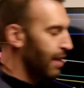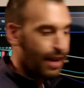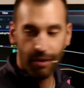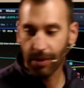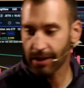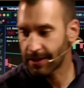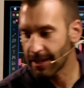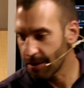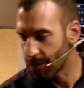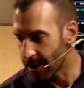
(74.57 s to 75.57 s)
I want to
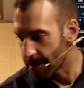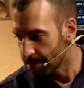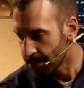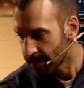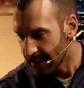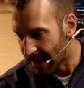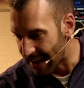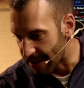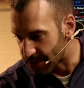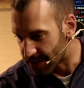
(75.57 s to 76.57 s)
see where I
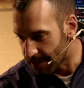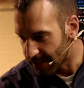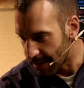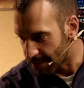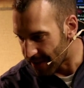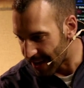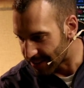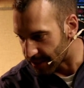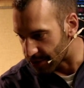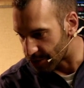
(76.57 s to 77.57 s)
have some type of
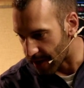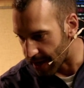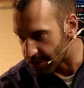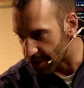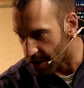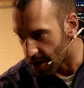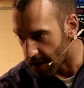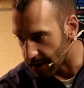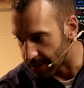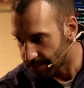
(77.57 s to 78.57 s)
exit strategy
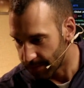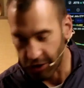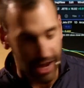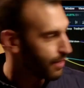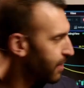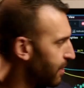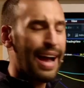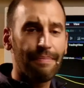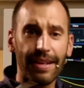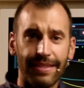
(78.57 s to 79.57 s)
on Jets.
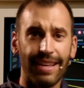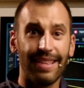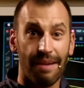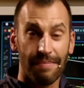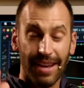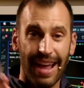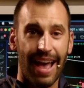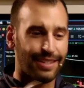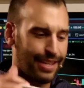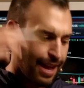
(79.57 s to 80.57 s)
I'm not saying that I'm going to
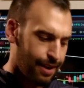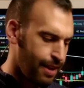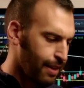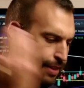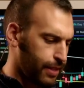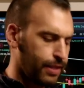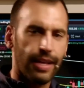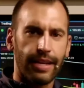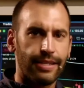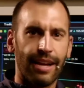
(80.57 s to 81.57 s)
exit at, this is the
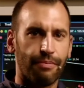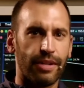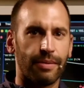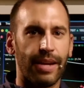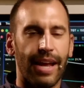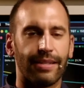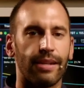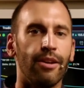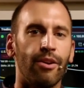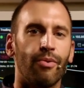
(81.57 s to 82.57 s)
exact price I'm going to exit.
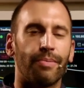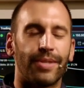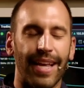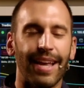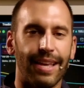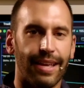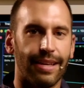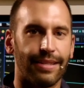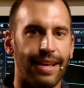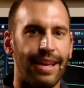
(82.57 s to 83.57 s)
What I'm saying
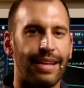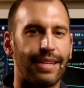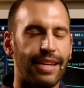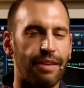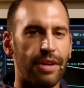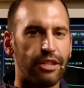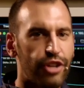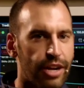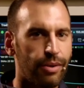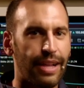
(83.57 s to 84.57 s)
is it's going to give me a
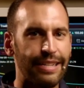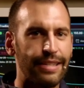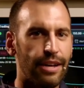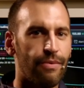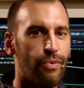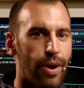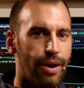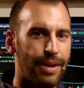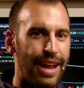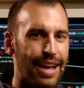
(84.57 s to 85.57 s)
general idea of where
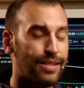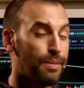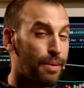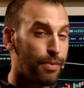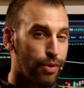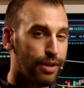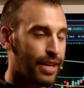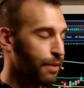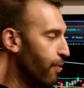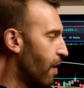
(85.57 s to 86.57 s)
I'm going to exit, maybe where I'll
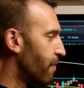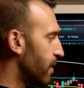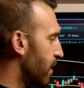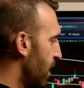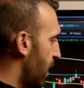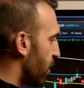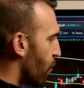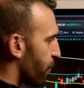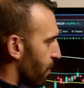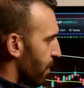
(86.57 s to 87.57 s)
take profits and go
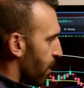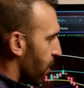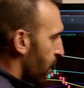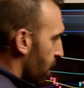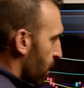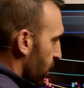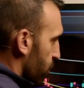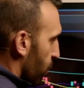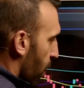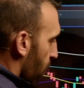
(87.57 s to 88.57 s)
from there.
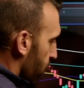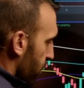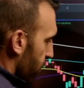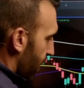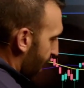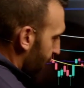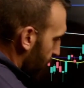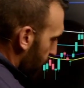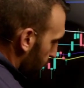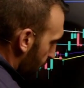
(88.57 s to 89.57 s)
So under that
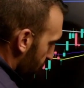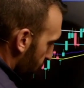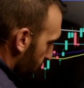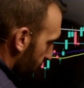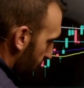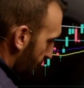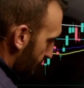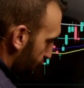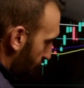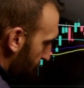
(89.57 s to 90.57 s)
little level,
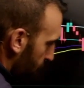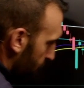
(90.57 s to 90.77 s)
I'm probably